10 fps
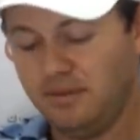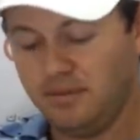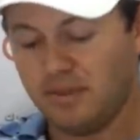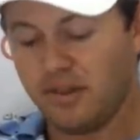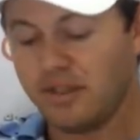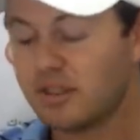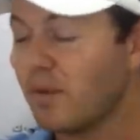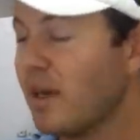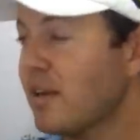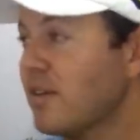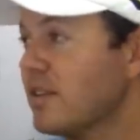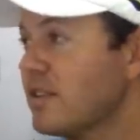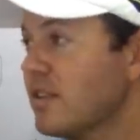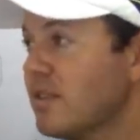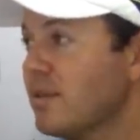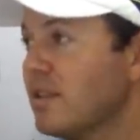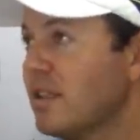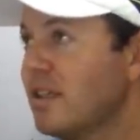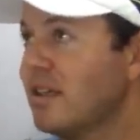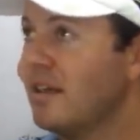no reason why I can't. So
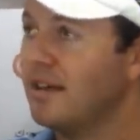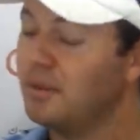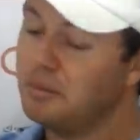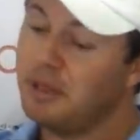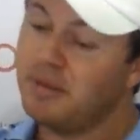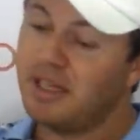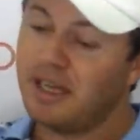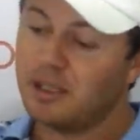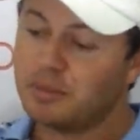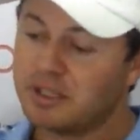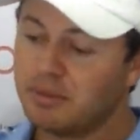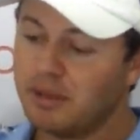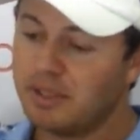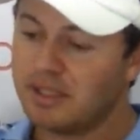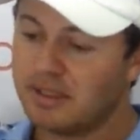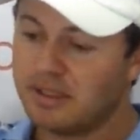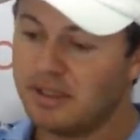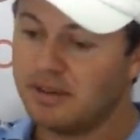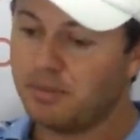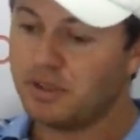maybe that helps, maybe
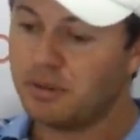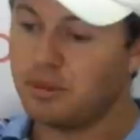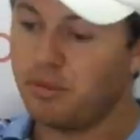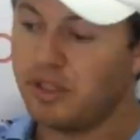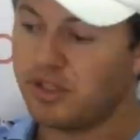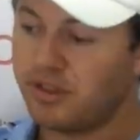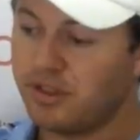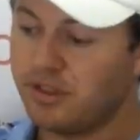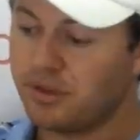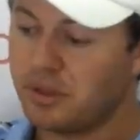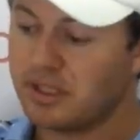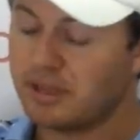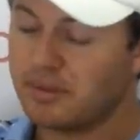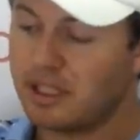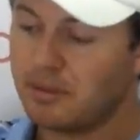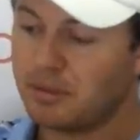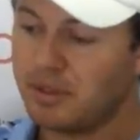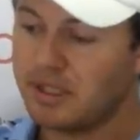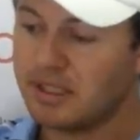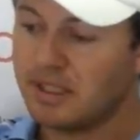it puts a bit of pressure on you as well sometimes,
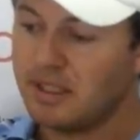but